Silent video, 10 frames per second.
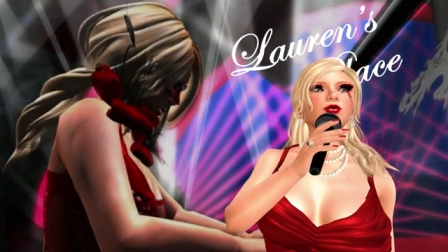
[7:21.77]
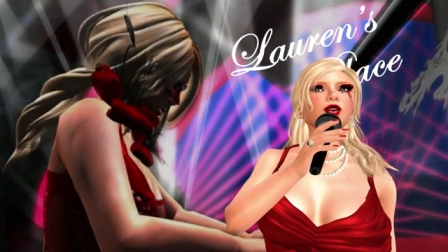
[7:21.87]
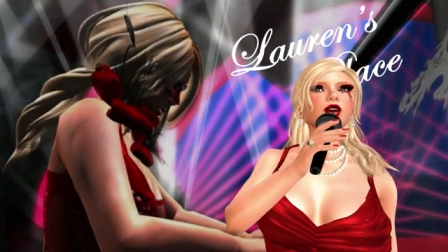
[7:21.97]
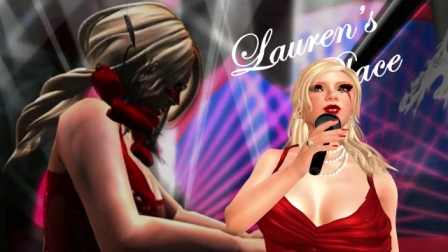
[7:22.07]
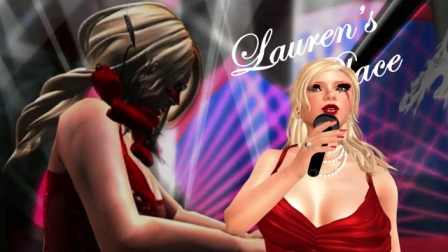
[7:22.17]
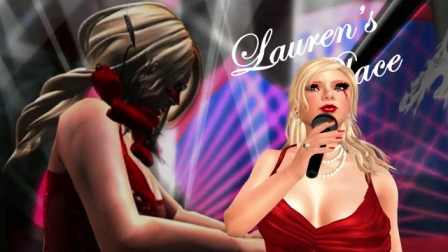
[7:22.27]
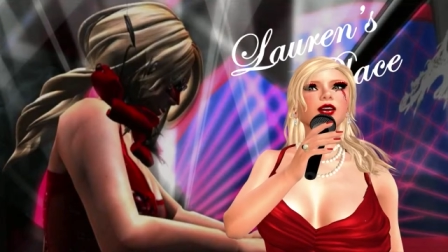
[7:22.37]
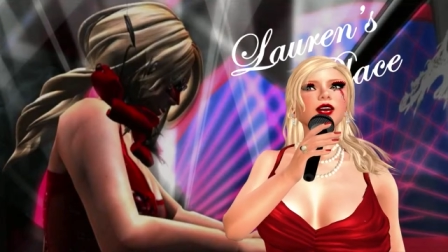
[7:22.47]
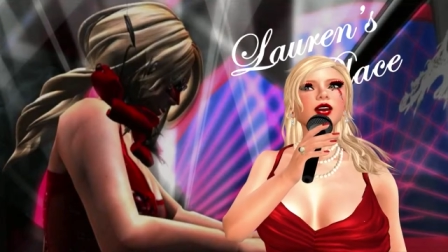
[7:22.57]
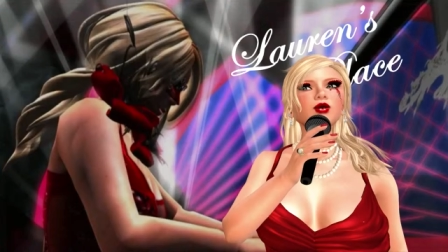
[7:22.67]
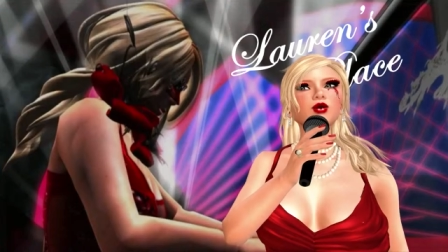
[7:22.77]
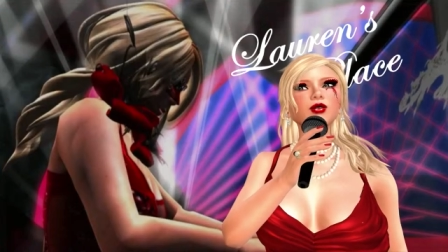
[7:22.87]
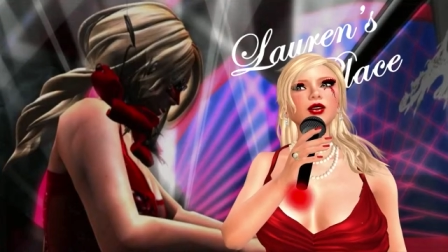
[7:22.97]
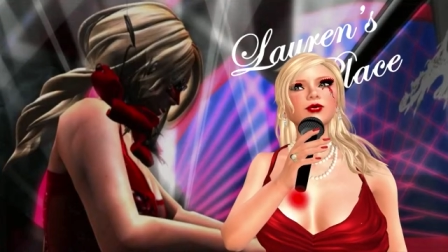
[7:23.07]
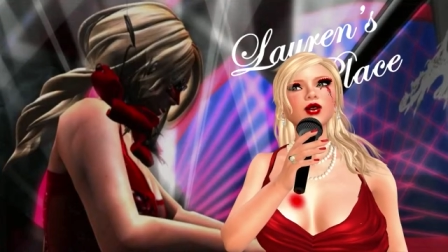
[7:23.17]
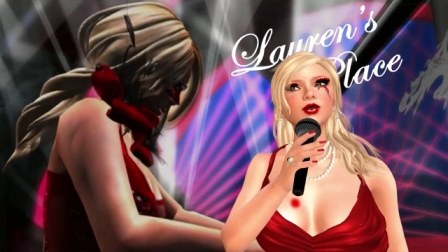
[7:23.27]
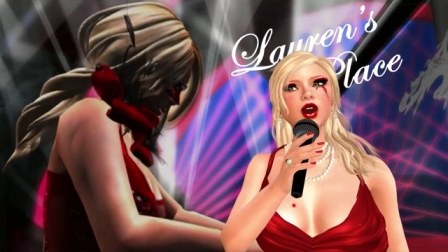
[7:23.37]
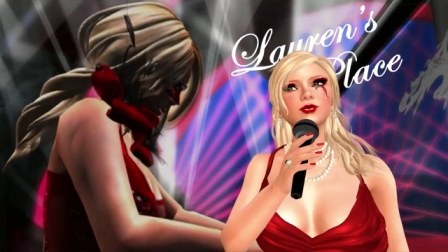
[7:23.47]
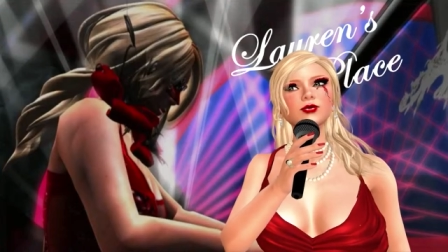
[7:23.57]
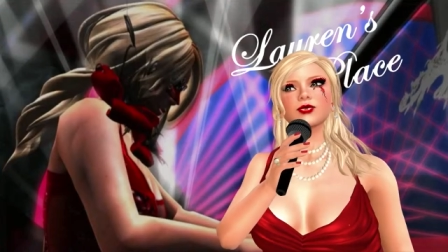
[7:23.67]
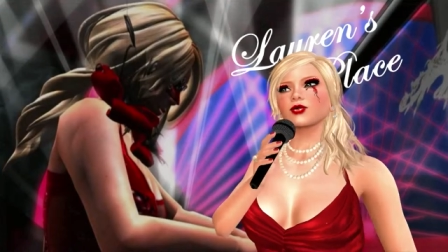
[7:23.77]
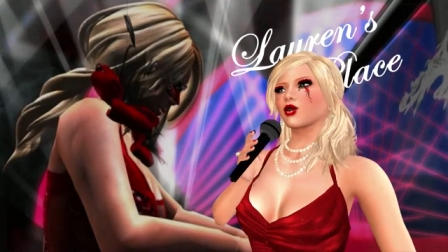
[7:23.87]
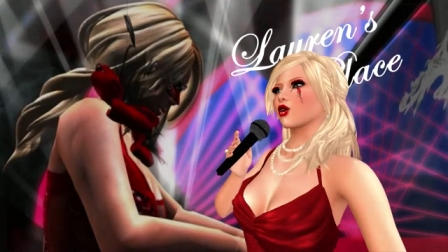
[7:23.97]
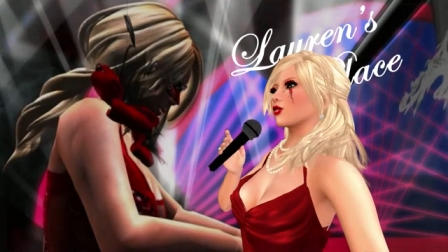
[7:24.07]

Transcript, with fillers: places yeah. for the blues. Okay? The blues in